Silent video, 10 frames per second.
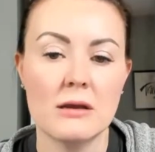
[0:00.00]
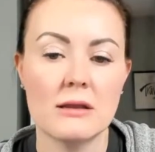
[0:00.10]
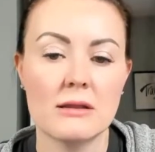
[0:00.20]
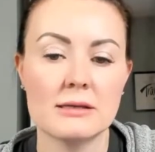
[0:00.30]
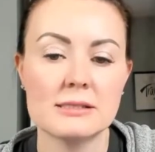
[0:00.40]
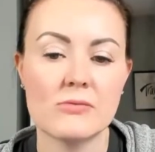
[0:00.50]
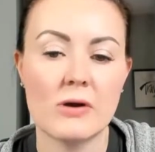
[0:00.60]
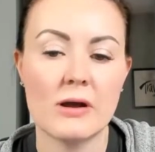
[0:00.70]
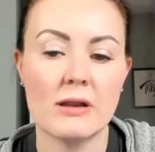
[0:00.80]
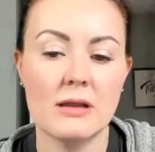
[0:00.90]
This
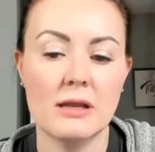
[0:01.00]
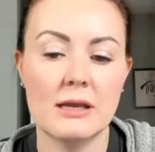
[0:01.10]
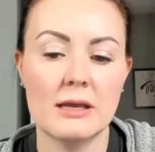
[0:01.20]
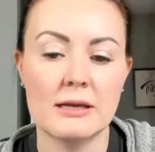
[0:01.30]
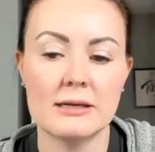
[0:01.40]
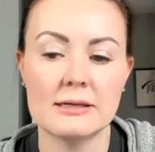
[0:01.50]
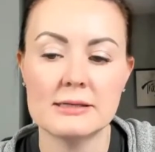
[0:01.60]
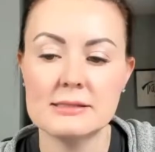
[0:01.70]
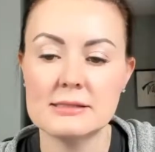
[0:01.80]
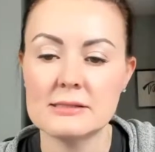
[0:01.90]
one
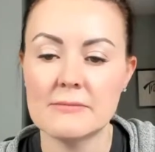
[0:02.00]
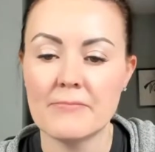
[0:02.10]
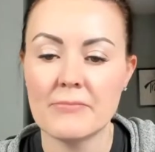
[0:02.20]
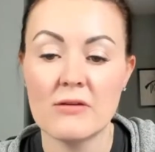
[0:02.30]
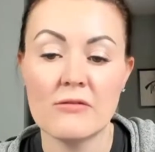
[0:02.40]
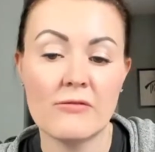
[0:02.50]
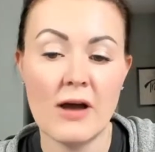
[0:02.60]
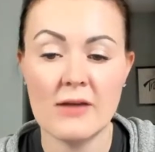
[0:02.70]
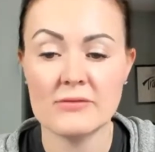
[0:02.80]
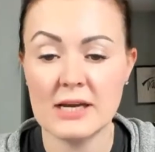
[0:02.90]
is
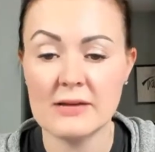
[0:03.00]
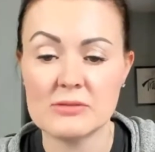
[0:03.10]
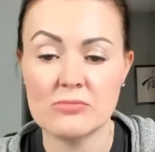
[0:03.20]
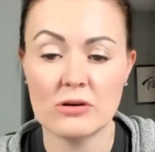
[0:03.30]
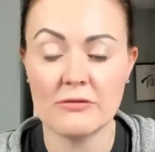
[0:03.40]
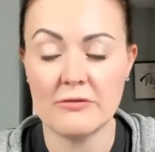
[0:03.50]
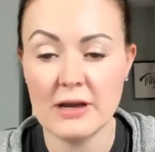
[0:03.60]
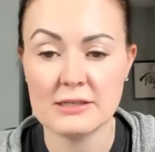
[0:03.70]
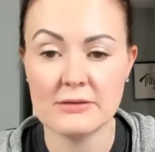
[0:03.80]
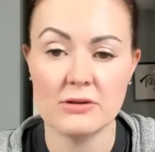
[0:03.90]
5 times more
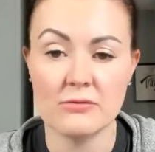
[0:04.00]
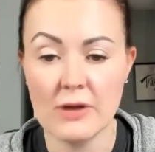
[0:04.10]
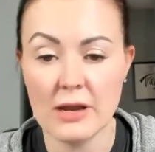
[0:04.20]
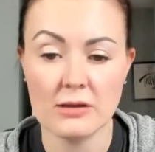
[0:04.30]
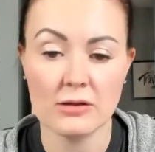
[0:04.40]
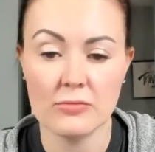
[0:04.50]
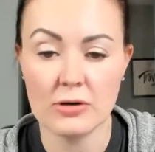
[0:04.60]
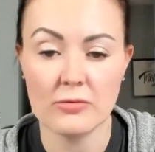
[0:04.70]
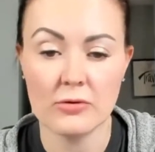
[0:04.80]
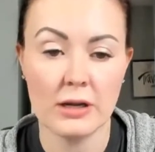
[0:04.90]
effective than regular
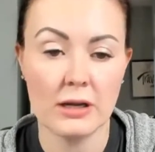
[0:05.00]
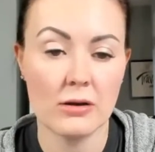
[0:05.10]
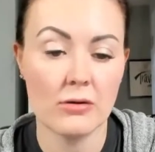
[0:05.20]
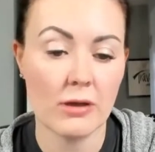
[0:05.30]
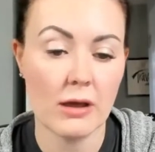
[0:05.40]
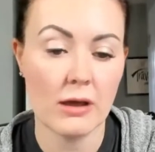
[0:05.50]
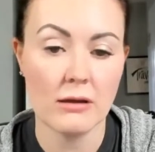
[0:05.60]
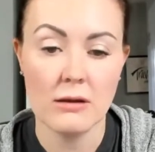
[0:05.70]
berberine, okay?